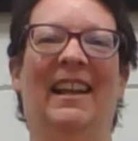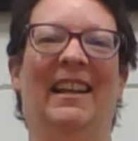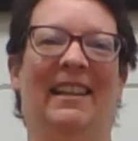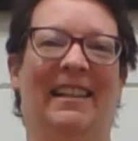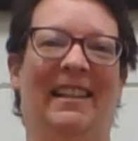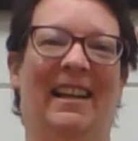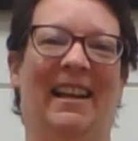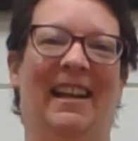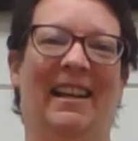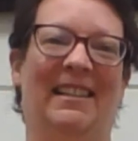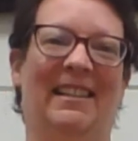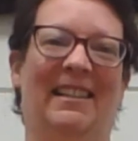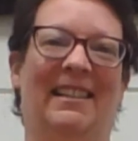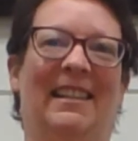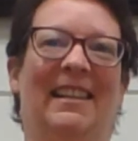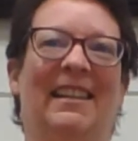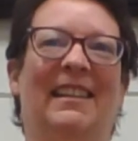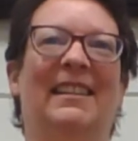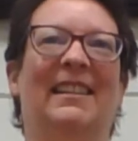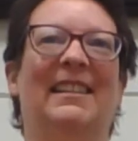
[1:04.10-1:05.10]
Yes,
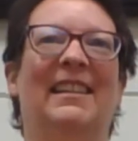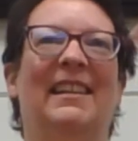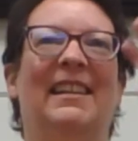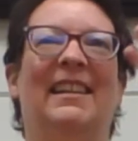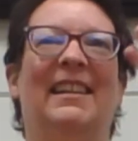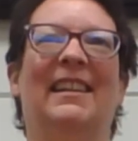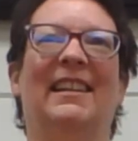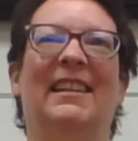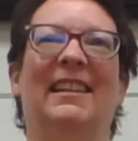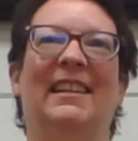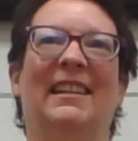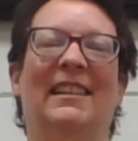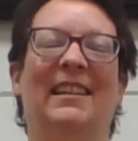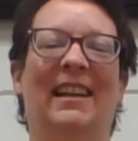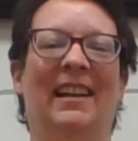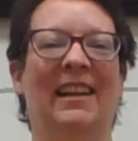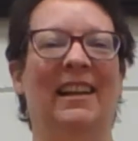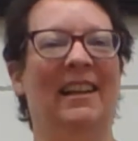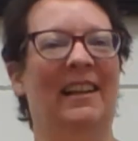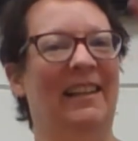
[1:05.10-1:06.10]

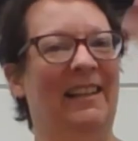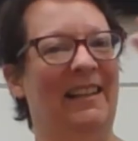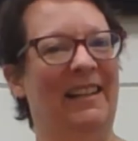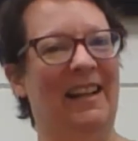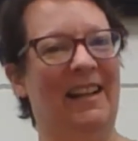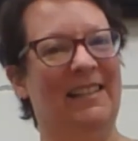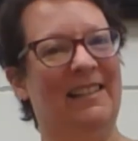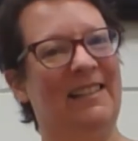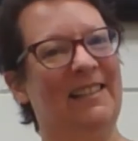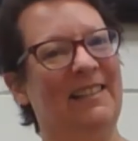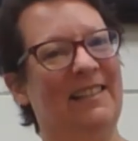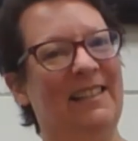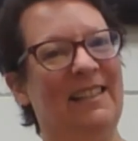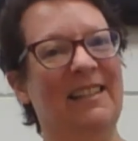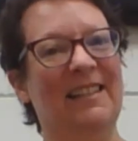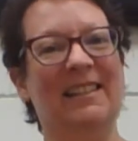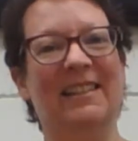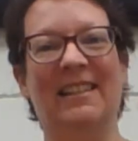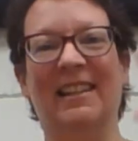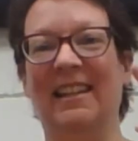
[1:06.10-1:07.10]
indeed. Yes,
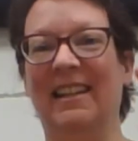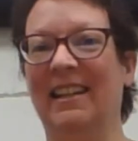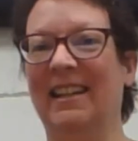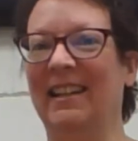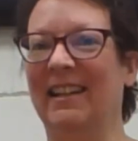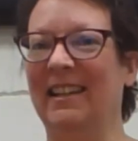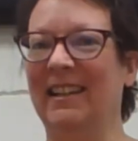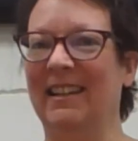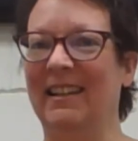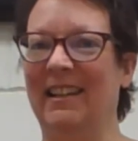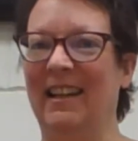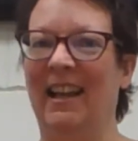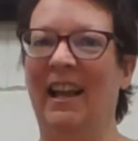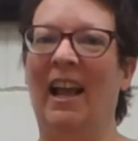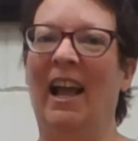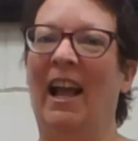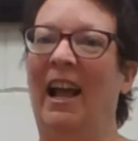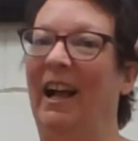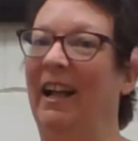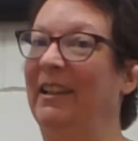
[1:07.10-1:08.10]
indeed.
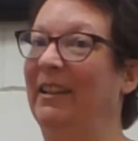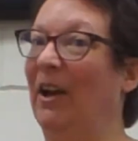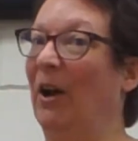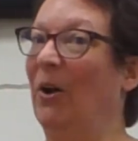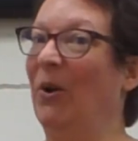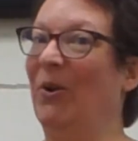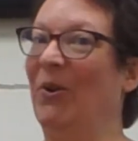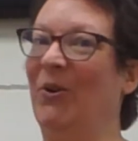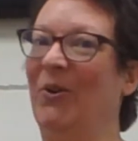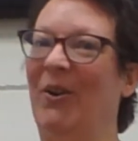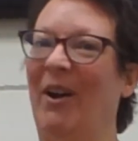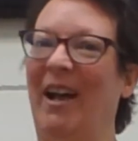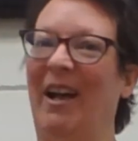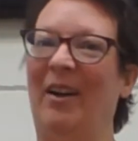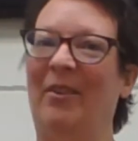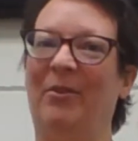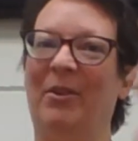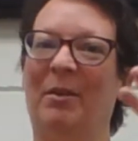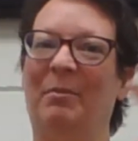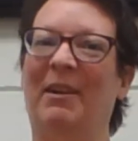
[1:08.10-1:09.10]
Hello,
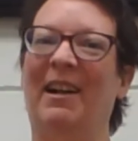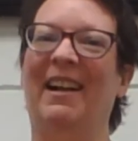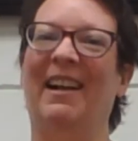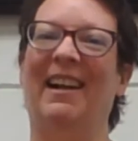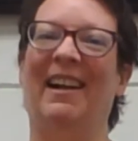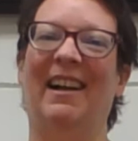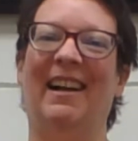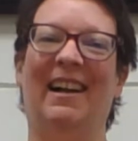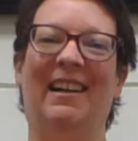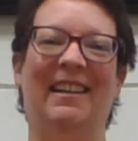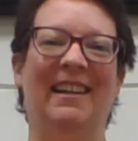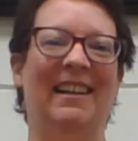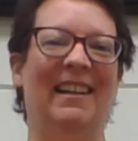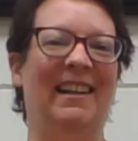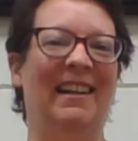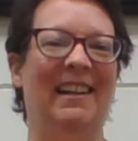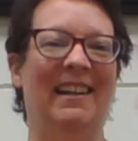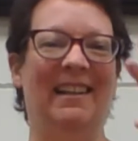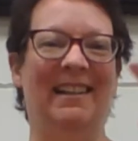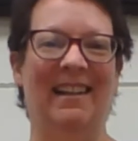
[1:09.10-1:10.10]

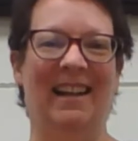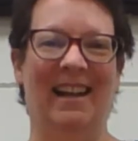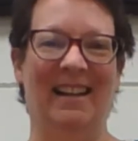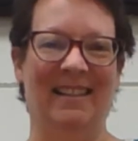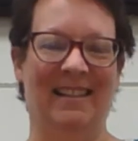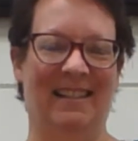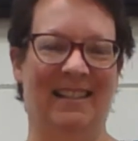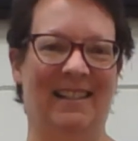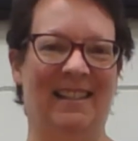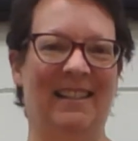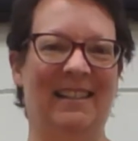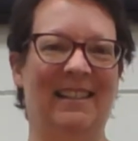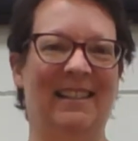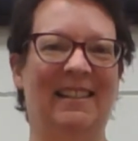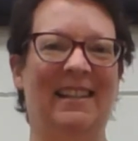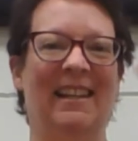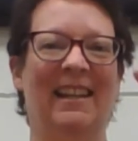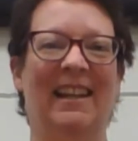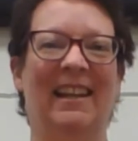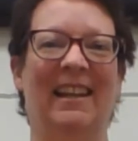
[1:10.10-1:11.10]
everybody. Yes,
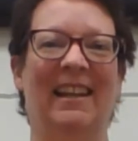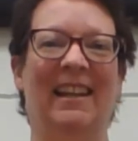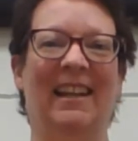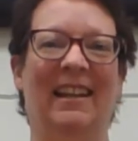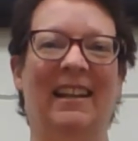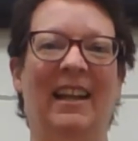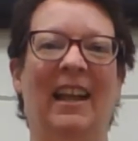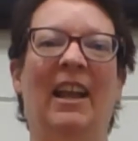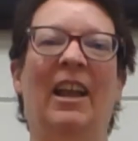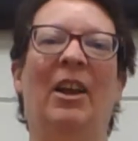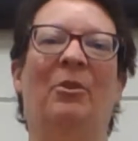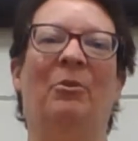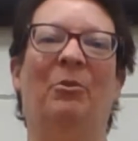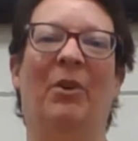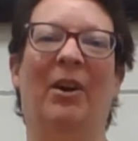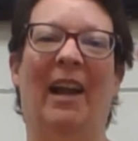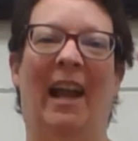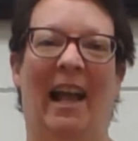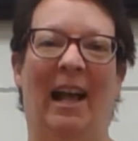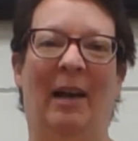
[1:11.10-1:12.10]
indeed.
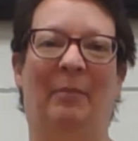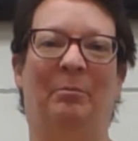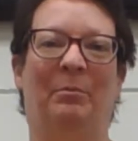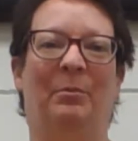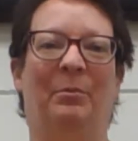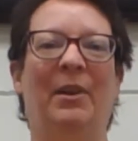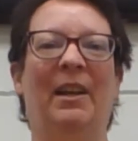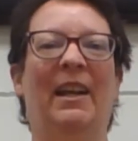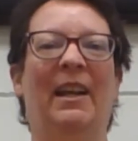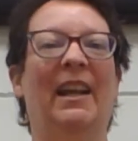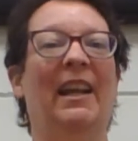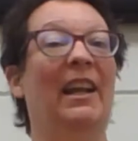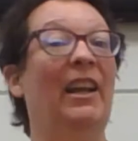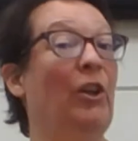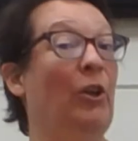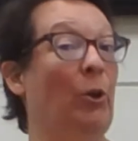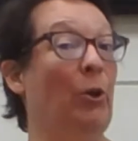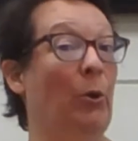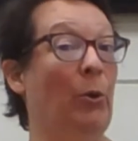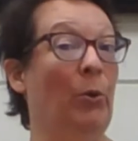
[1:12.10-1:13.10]
We're
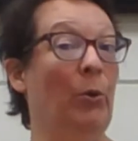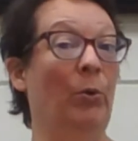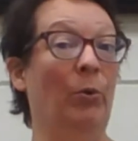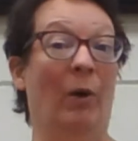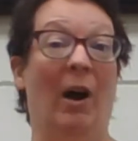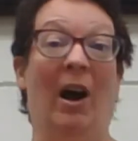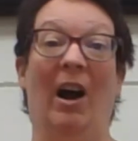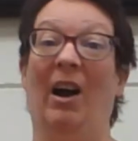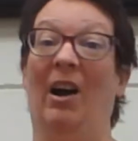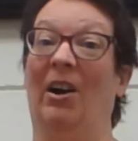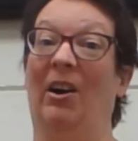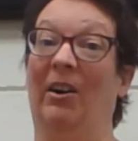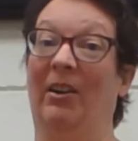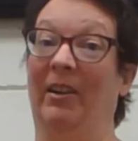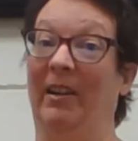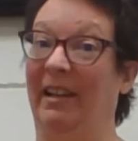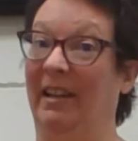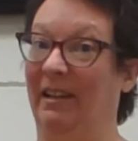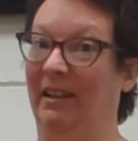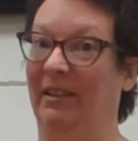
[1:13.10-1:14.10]
happy you
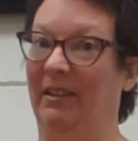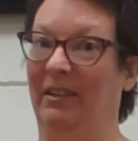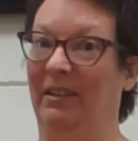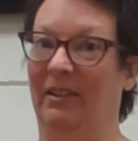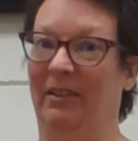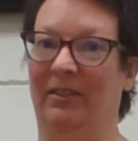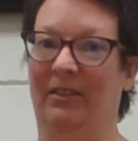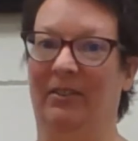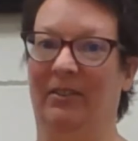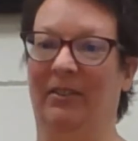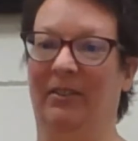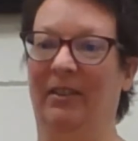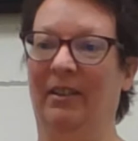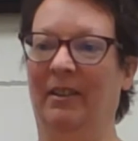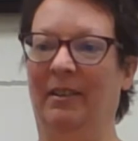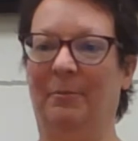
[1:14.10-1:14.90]
are here.